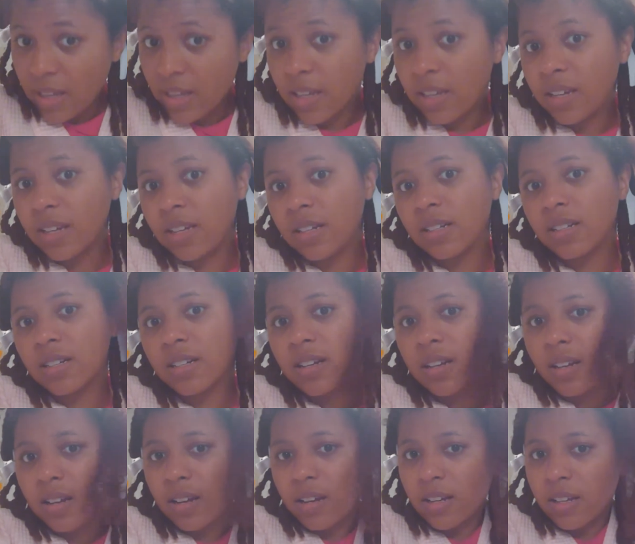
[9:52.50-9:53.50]
each,
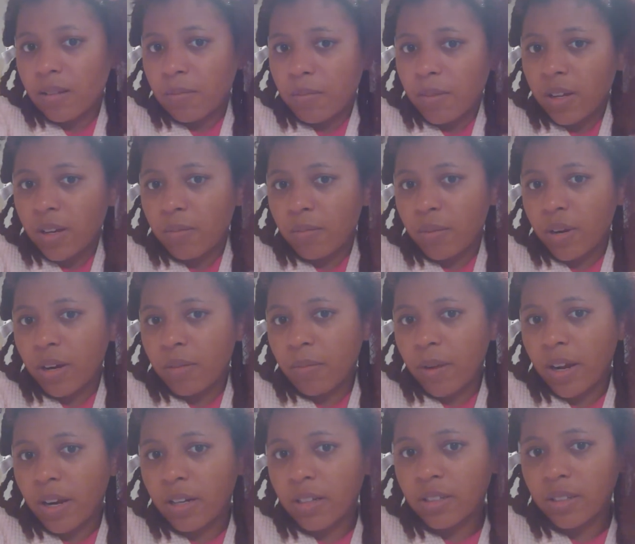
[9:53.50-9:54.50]
because I'm going to braid my
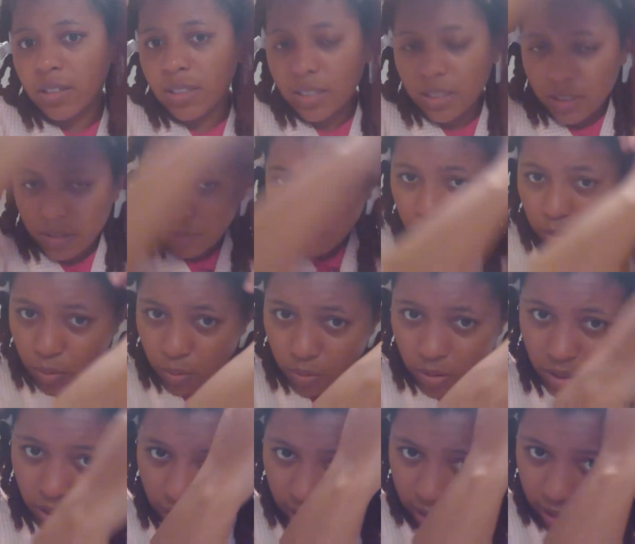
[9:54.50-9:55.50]
hair, so I just smooth
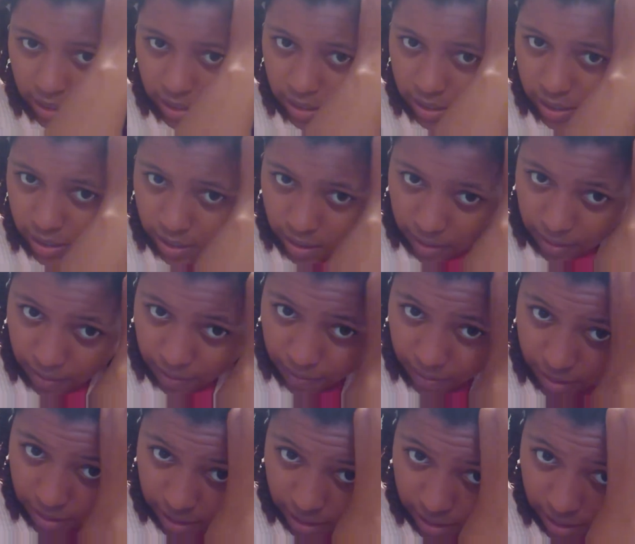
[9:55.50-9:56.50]
each of
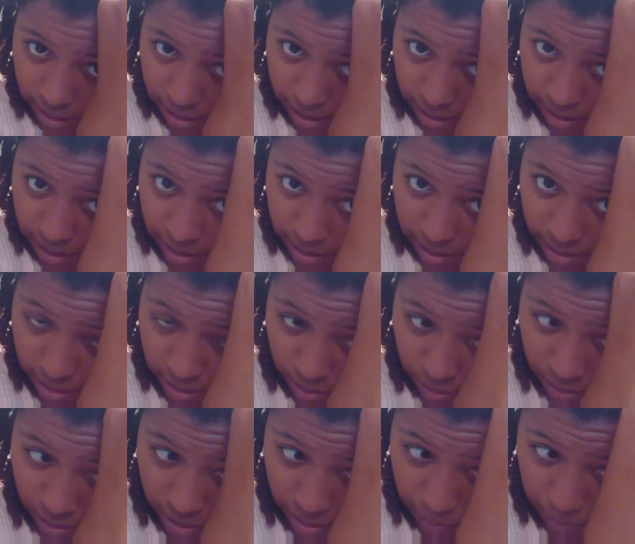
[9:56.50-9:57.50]
the 3